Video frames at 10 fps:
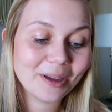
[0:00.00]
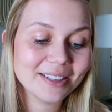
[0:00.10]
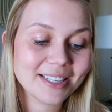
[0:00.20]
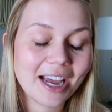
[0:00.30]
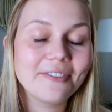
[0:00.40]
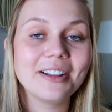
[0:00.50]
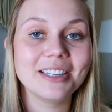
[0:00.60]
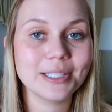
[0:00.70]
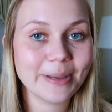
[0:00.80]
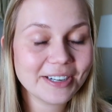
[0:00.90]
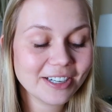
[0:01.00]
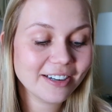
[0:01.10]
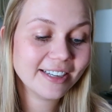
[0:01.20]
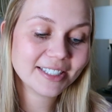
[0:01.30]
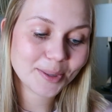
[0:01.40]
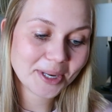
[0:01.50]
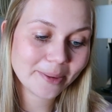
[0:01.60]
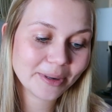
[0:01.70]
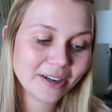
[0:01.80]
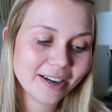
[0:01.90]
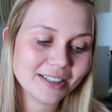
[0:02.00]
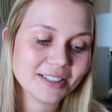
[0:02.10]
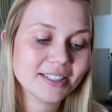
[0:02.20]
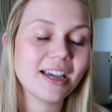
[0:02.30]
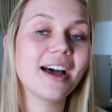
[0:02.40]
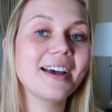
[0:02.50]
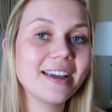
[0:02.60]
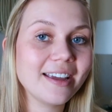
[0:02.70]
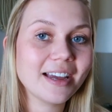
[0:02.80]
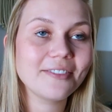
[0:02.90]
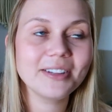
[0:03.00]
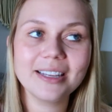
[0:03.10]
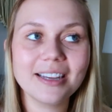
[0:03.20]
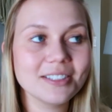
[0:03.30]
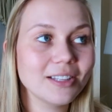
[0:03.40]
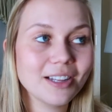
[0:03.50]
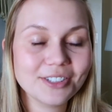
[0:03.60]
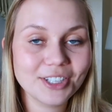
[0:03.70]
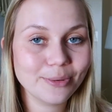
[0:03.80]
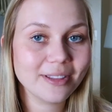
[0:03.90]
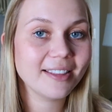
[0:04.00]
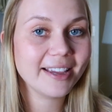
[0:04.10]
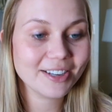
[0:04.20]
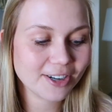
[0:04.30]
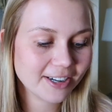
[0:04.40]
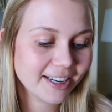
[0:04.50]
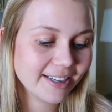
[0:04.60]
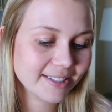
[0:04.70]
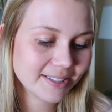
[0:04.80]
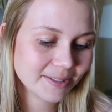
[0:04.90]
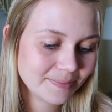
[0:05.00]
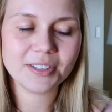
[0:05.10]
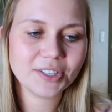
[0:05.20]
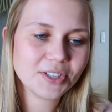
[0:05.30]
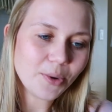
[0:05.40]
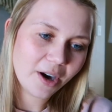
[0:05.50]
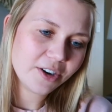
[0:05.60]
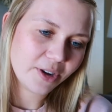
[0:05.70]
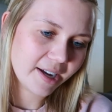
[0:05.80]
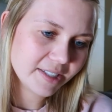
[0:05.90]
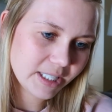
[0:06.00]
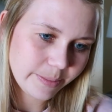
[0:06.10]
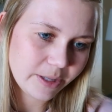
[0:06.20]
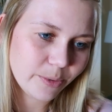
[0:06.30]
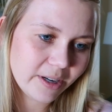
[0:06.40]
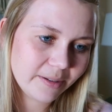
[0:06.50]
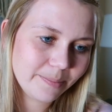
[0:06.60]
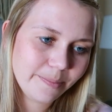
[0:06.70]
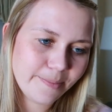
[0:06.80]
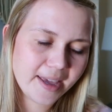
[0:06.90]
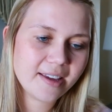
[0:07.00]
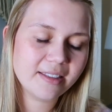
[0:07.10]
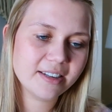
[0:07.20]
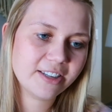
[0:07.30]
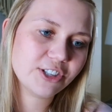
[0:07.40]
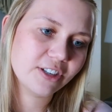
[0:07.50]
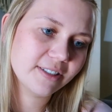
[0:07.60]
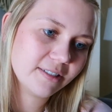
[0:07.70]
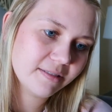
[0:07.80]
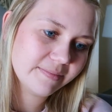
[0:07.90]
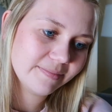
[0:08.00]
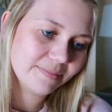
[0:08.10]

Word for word: When the Sky Fell on Splendor in September, and Sky, I feel like, has a lot to do with light and darkness. This is so hard, you guys, to be the one making the decisions